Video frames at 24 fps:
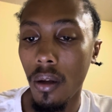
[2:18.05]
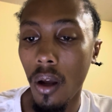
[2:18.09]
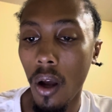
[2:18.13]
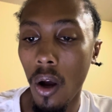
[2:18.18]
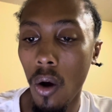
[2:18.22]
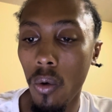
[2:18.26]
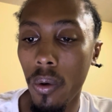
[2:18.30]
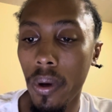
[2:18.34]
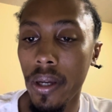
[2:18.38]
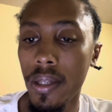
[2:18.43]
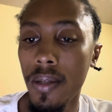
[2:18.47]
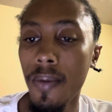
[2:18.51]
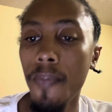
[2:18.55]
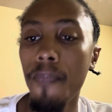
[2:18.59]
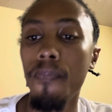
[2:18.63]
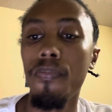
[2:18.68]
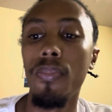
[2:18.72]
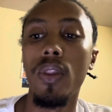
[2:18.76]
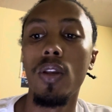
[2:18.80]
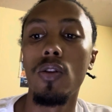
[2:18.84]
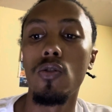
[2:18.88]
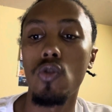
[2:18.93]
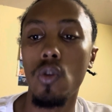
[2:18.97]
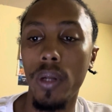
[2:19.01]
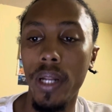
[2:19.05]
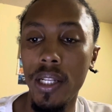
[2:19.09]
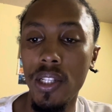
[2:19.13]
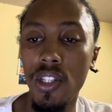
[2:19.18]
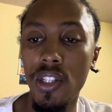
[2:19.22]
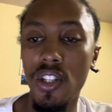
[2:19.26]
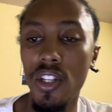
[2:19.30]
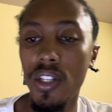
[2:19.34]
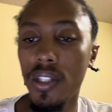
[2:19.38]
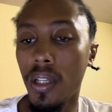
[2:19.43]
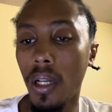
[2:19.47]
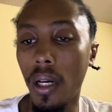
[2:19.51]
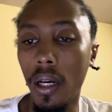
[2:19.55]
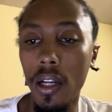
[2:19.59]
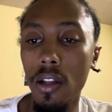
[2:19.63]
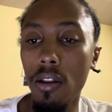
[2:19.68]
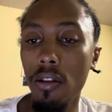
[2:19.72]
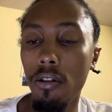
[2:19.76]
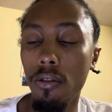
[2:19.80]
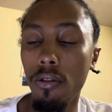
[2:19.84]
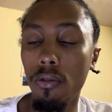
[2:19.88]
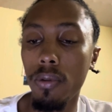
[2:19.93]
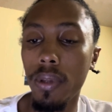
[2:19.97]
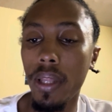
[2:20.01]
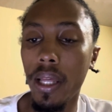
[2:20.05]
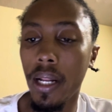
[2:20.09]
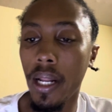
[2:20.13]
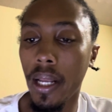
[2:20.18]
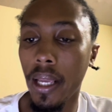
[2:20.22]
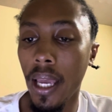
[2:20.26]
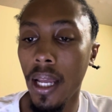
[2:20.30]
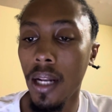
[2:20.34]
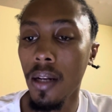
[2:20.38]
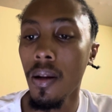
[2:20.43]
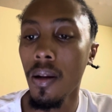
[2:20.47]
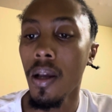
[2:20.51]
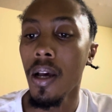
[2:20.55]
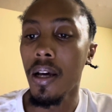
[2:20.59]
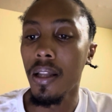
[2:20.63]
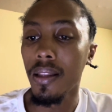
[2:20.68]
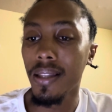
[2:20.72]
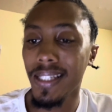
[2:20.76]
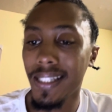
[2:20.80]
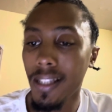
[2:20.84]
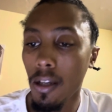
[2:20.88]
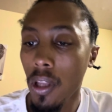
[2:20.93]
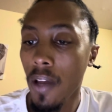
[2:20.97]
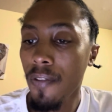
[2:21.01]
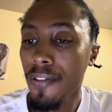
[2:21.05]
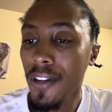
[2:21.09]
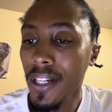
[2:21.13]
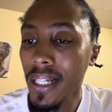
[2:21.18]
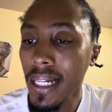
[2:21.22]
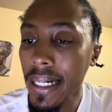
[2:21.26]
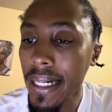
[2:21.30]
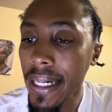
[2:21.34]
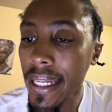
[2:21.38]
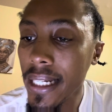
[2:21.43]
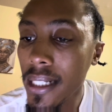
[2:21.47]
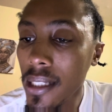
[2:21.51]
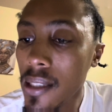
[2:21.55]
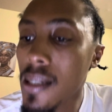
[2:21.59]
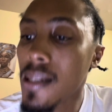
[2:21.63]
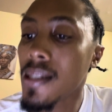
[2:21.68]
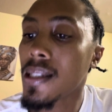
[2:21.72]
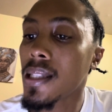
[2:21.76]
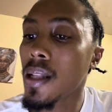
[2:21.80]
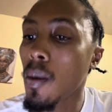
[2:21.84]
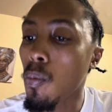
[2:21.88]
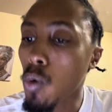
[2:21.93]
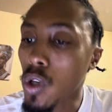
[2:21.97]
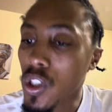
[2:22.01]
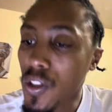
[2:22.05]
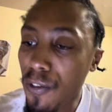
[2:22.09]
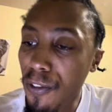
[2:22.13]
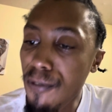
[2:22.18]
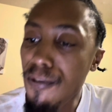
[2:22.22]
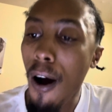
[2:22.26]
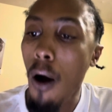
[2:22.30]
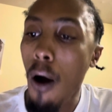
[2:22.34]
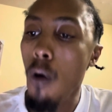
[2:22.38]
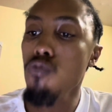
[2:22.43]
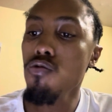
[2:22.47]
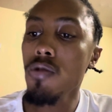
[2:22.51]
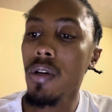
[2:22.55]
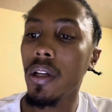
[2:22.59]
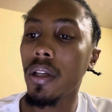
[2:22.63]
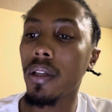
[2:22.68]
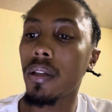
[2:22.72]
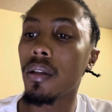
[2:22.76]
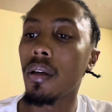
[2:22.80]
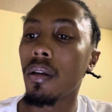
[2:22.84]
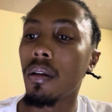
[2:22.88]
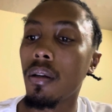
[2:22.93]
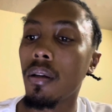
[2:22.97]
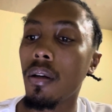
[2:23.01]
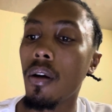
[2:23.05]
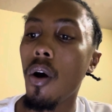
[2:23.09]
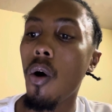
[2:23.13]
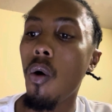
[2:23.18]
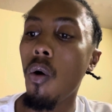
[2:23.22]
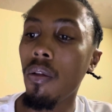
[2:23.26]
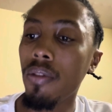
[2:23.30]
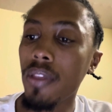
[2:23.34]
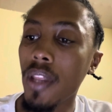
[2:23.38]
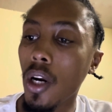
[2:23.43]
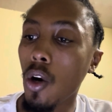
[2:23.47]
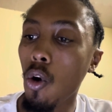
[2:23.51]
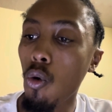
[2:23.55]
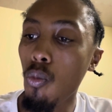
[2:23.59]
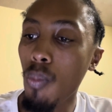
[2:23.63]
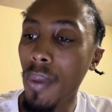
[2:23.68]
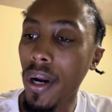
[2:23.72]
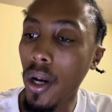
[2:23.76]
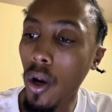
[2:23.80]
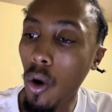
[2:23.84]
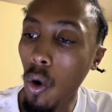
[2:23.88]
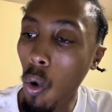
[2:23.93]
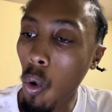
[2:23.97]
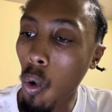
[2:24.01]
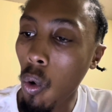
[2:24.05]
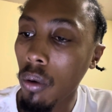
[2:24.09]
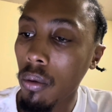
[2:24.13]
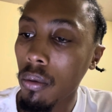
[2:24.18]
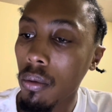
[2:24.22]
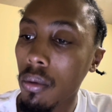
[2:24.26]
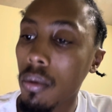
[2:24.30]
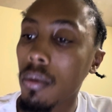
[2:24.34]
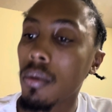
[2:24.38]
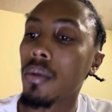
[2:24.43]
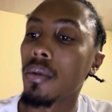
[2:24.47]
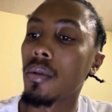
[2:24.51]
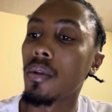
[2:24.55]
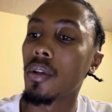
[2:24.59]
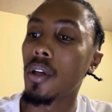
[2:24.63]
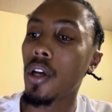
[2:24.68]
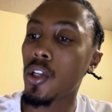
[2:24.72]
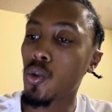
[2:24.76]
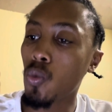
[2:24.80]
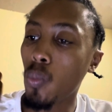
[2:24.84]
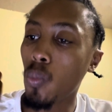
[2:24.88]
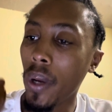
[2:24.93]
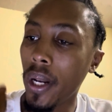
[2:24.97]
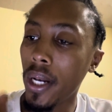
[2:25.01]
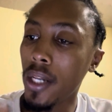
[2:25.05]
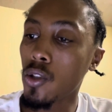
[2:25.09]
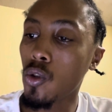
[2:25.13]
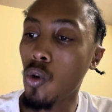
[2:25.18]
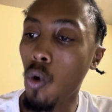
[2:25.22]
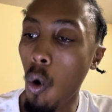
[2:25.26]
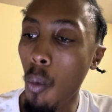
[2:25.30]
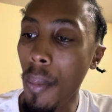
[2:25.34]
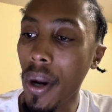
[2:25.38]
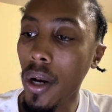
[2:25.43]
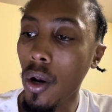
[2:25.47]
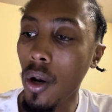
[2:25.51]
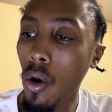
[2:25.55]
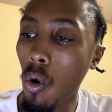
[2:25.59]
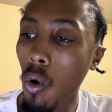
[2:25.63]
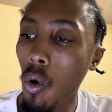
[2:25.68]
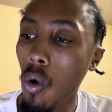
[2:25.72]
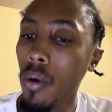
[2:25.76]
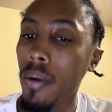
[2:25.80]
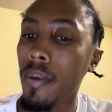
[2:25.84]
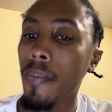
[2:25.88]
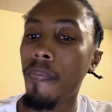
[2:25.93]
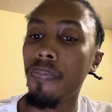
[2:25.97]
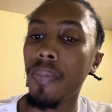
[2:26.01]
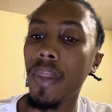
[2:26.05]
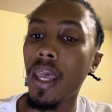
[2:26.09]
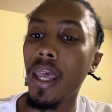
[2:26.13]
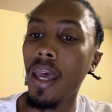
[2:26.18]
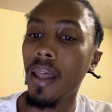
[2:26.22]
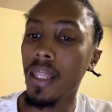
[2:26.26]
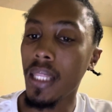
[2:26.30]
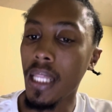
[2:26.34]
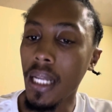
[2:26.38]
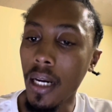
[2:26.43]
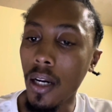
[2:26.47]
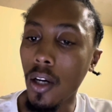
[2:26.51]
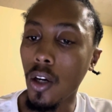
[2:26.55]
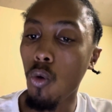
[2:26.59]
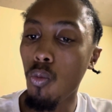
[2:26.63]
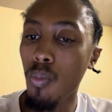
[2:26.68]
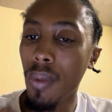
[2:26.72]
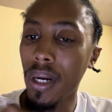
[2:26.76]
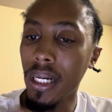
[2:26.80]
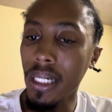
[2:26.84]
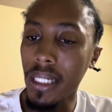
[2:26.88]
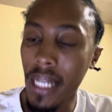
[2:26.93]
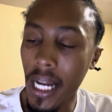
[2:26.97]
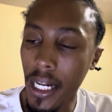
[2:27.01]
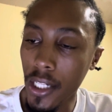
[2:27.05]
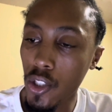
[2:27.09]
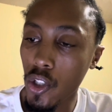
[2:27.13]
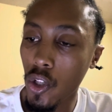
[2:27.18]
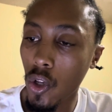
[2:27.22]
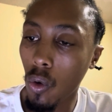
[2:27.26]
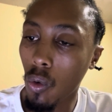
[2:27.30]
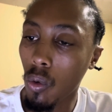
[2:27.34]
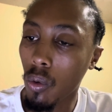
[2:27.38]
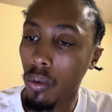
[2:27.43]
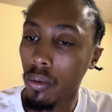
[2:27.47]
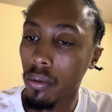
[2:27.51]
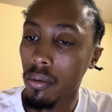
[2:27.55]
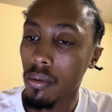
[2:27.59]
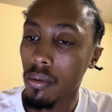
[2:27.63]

Okay, so let's just read through that again. The South African legal system was founded on the Roman law, as well as common law, and then Roman Dutch law.